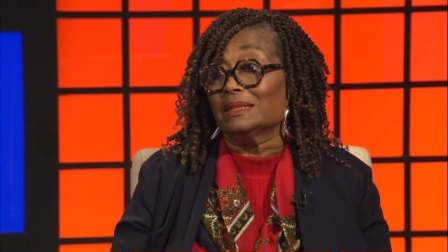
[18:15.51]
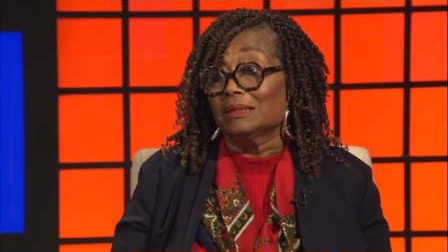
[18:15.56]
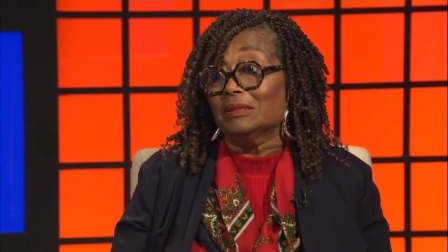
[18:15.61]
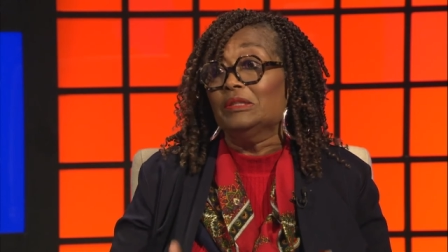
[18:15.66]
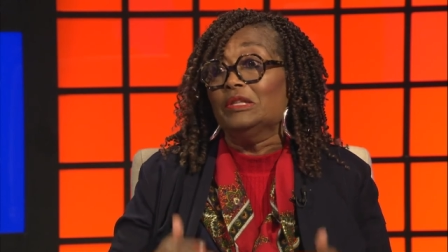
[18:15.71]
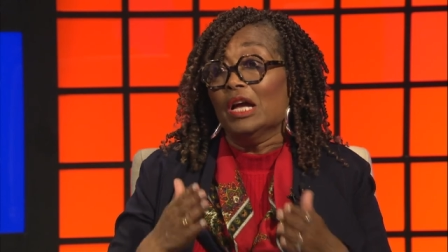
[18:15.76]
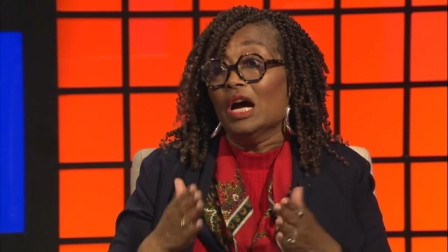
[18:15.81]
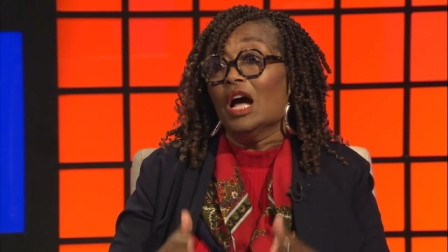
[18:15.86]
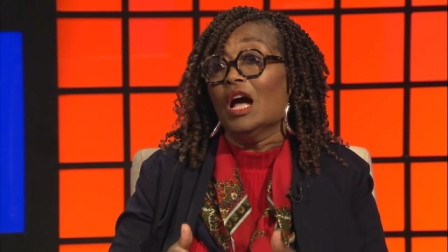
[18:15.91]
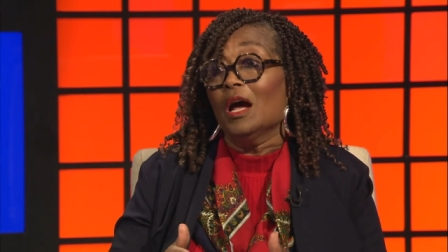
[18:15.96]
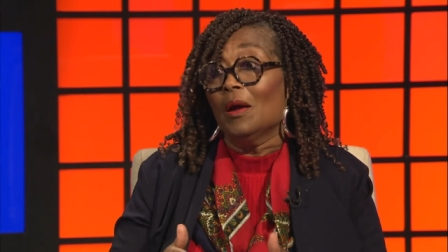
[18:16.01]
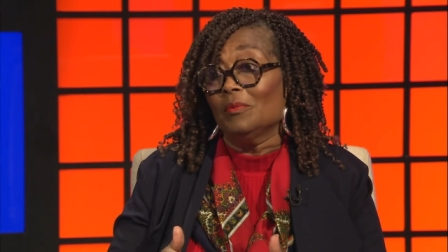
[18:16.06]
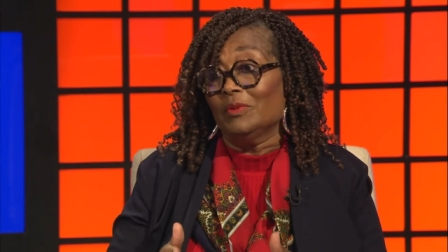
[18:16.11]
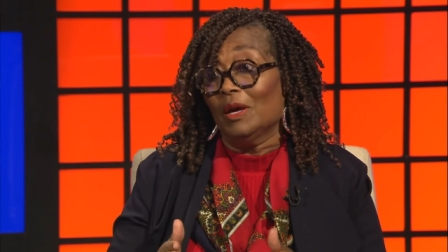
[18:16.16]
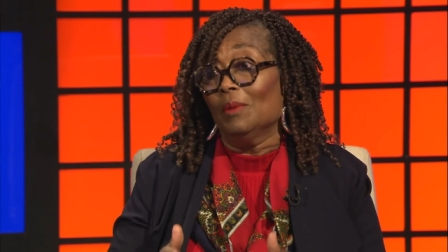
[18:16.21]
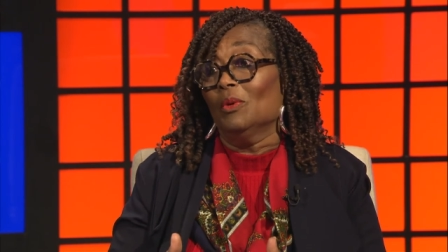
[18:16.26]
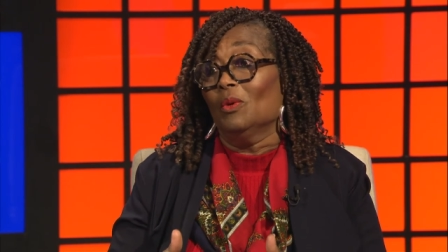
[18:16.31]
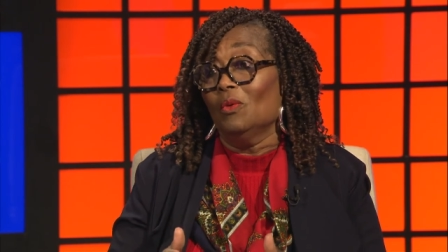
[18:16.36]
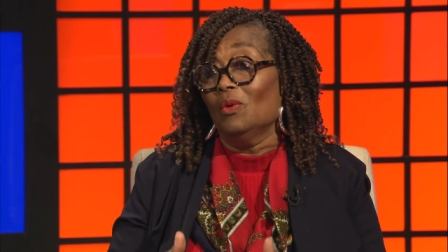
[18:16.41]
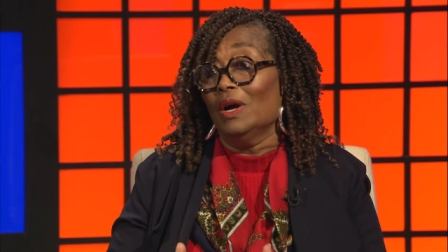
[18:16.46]
No,
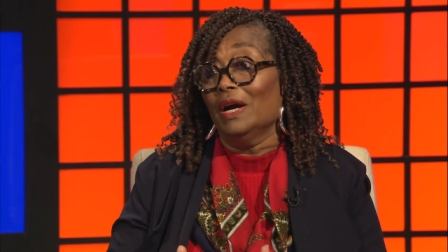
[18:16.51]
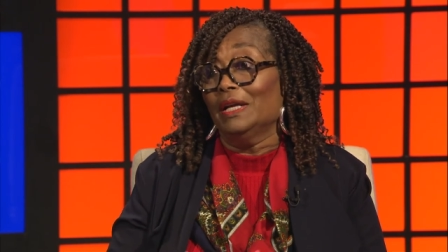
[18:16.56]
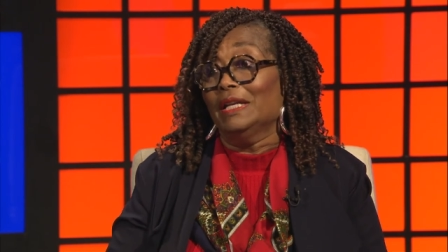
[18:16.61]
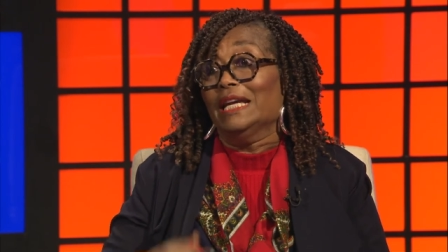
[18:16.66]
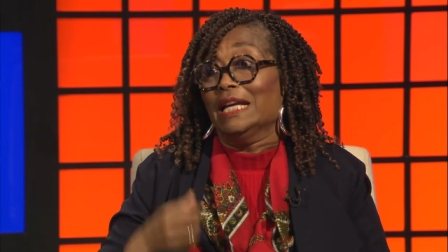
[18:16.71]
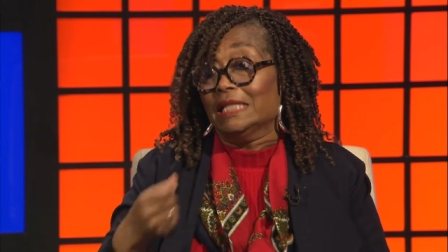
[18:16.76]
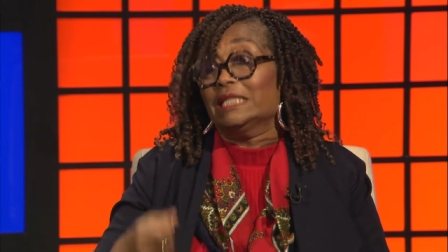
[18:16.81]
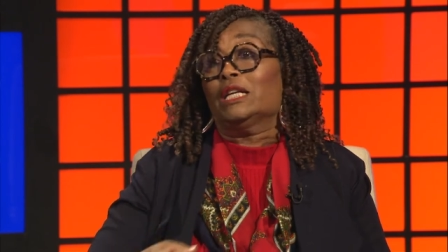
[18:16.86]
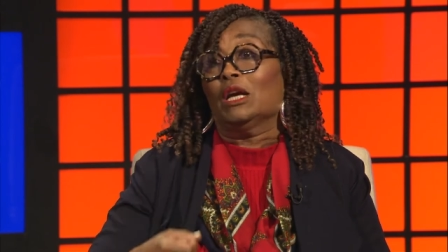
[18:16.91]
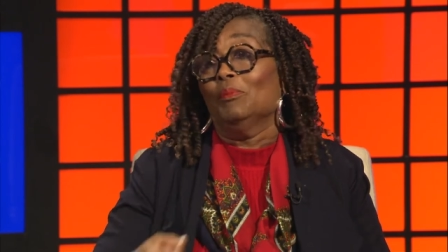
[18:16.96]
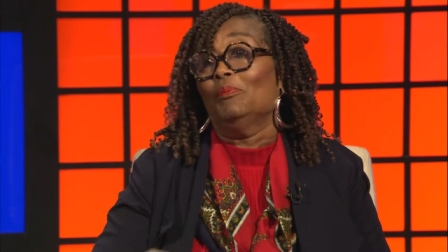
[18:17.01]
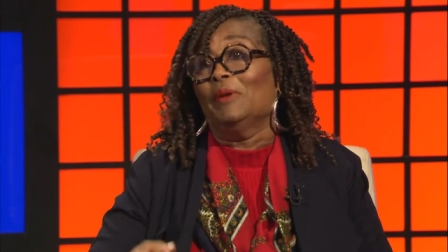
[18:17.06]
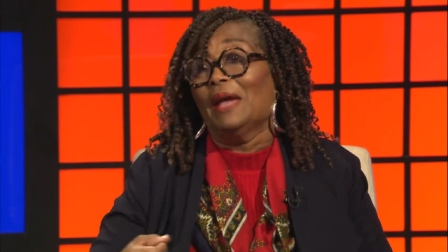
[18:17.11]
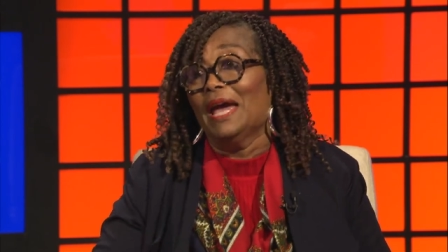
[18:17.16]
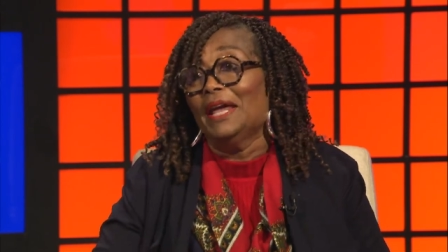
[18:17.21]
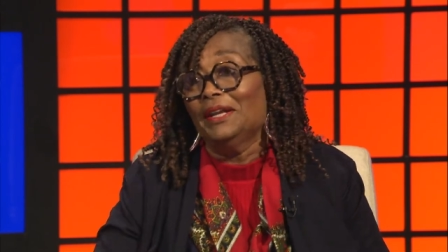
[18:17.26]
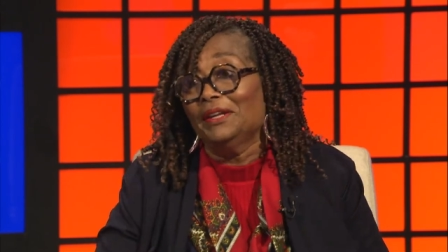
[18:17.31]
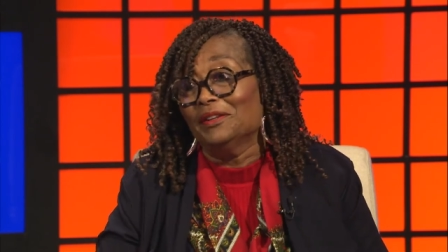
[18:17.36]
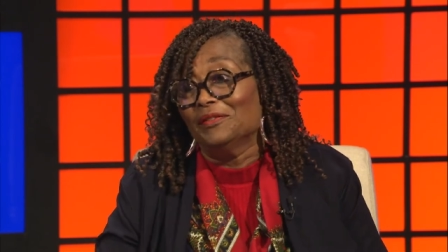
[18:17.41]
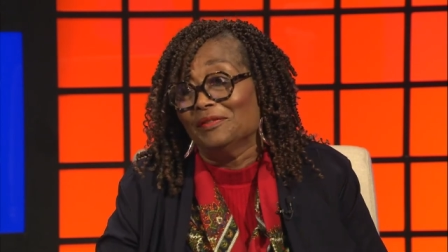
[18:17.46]
number one, it's
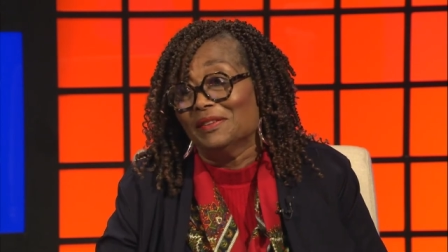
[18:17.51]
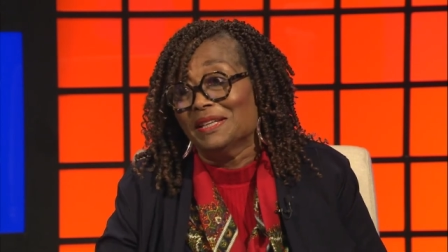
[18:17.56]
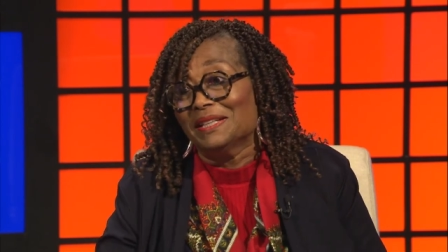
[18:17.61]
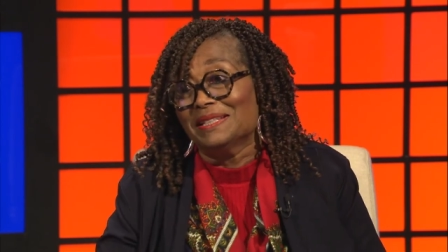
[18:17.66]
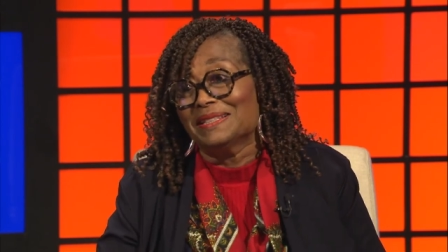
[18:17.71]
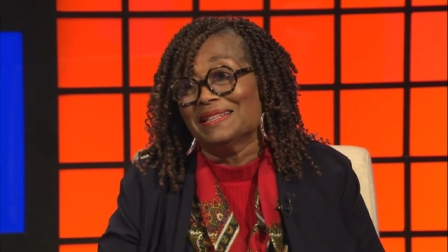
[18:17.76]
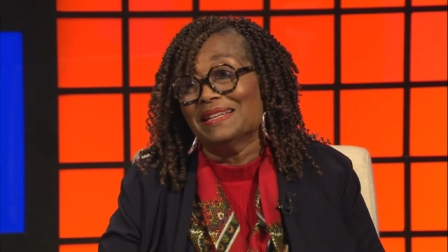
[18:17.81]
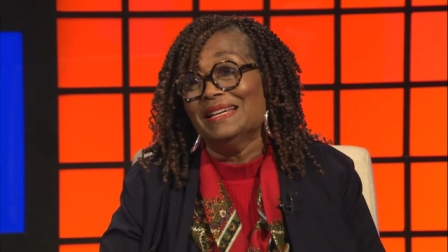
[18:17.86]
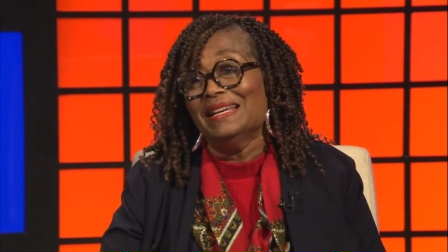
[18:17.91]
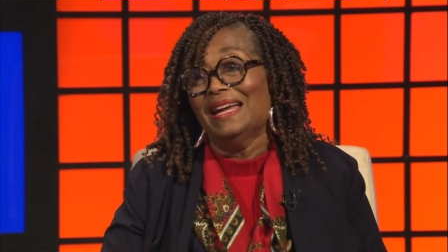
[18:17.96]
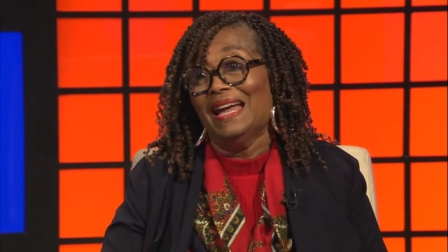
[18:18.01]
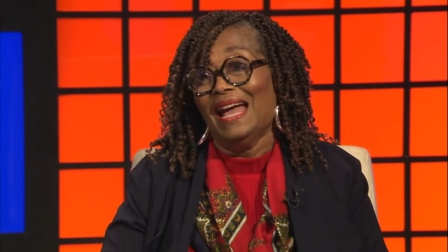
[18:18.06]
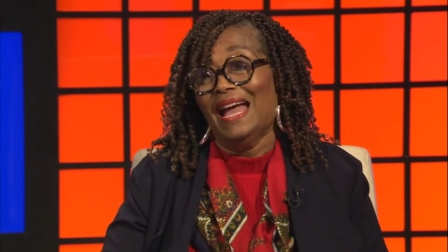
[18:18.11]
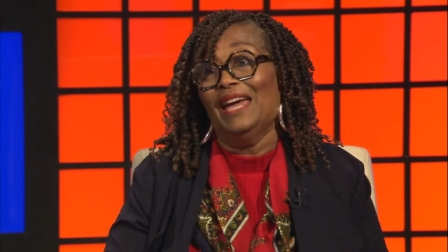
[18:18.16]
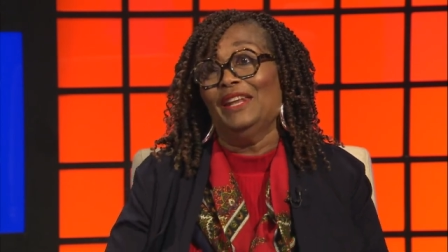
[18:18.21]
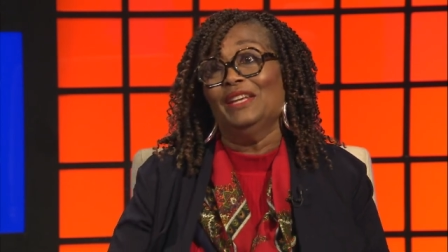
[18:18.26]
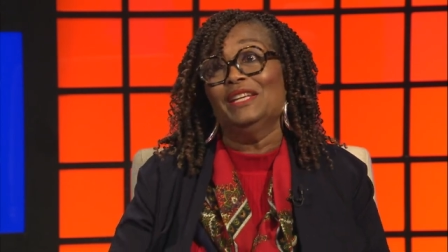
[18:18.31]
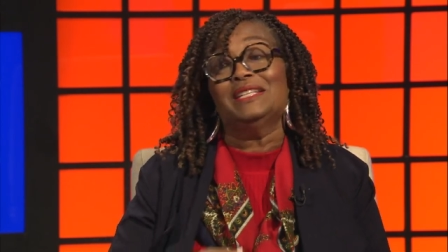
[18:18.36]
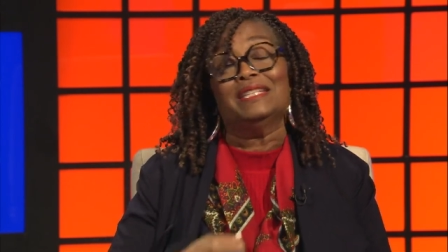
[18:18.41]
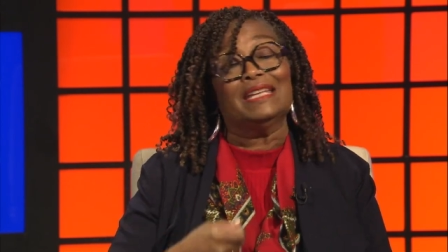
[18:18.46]
competitiveness and its